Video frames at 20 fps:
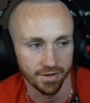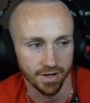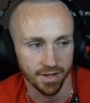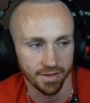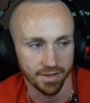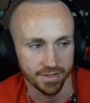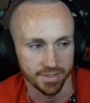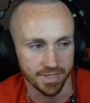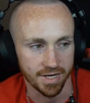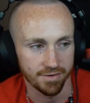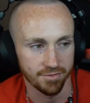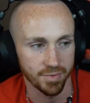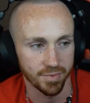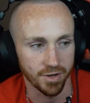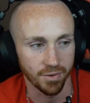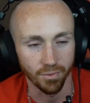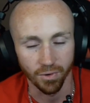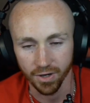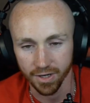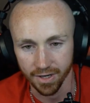been a
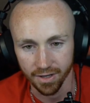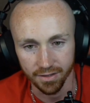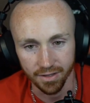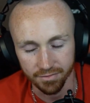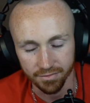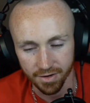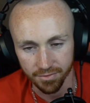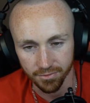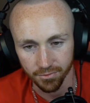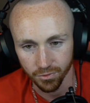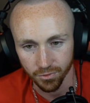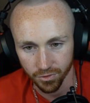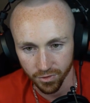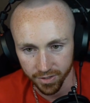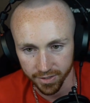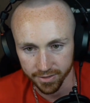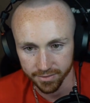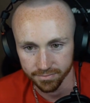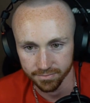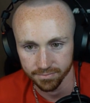workout that I've ever regretted.